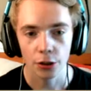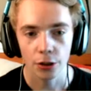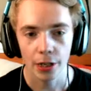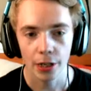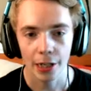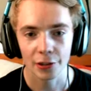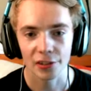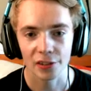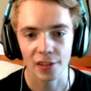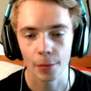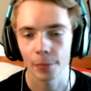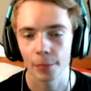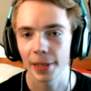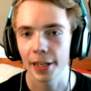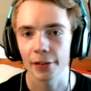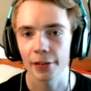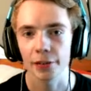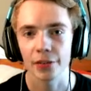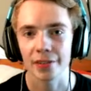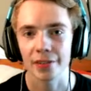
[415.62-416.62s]
know how some
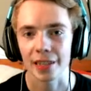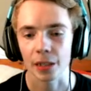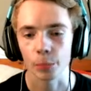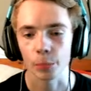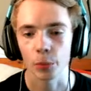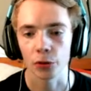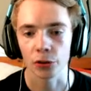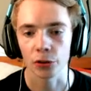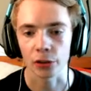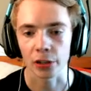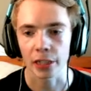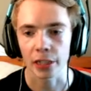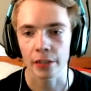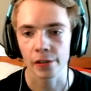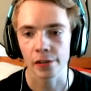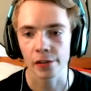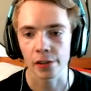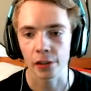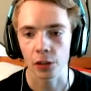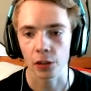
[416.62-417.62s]
parents like put their
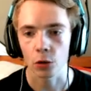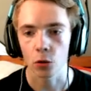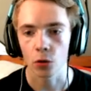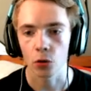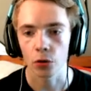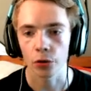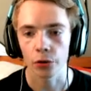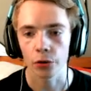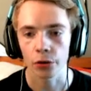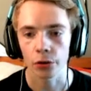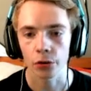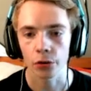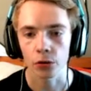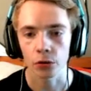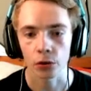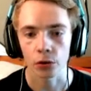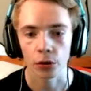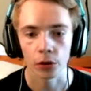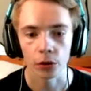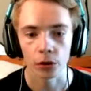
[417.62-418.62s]
kids in the corner
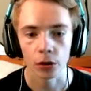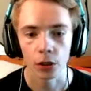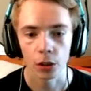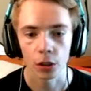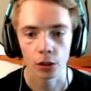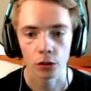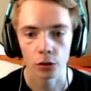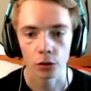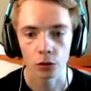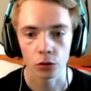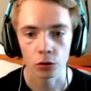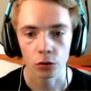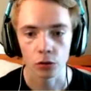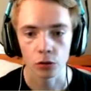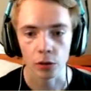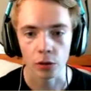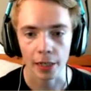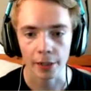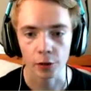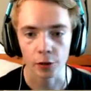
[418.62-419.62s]
or you,
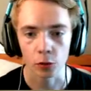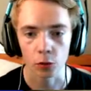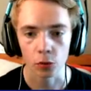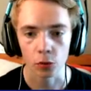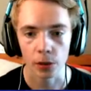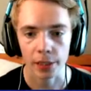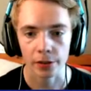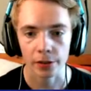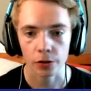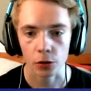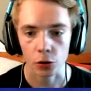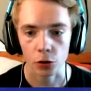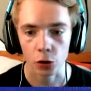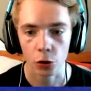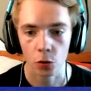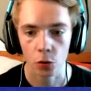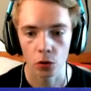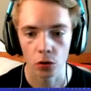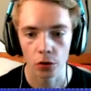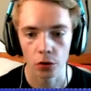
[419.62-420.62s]
you have to do extra
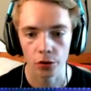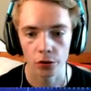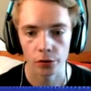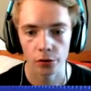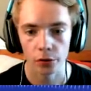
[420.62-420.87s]
chores